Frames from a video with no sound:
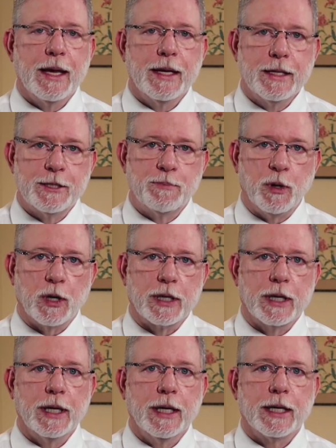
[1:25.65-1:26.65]
His
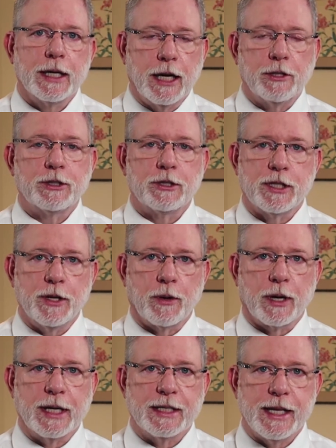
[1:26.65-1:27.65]
book, Cultures and
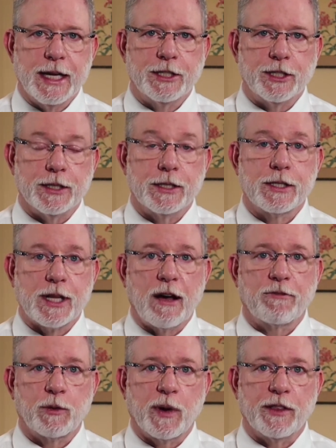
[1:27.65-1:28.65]
Organizations,
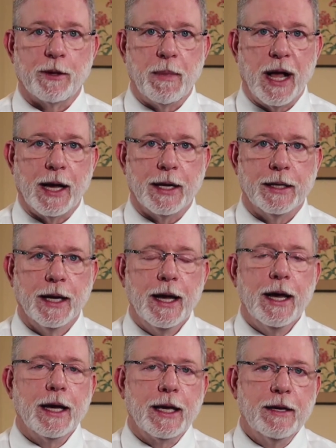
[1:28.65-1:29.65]
Software of the Mind,
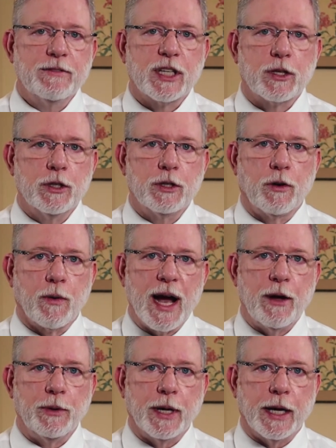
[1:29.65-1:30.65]
gives a good
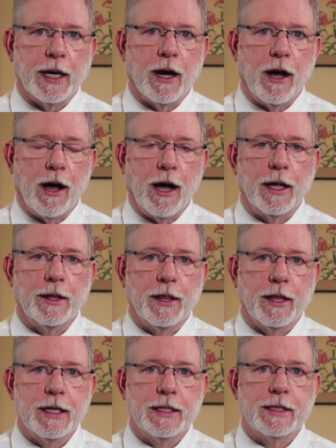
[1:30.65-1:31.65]
grounding on
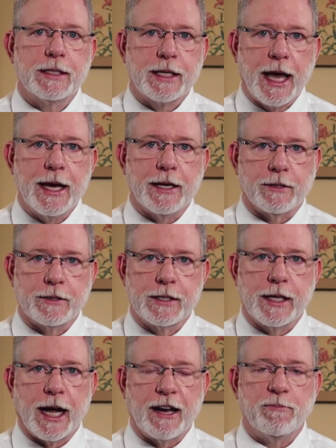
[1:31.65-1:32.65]
the scales
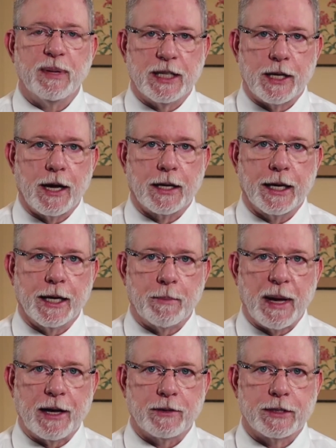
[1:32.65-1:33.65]
that I've been talking
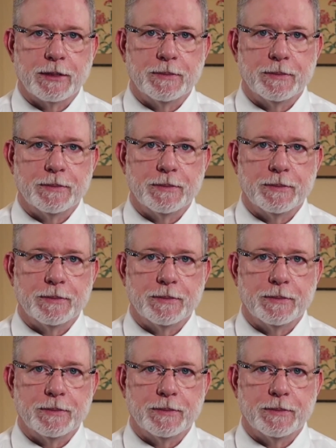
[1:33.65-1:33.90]
about.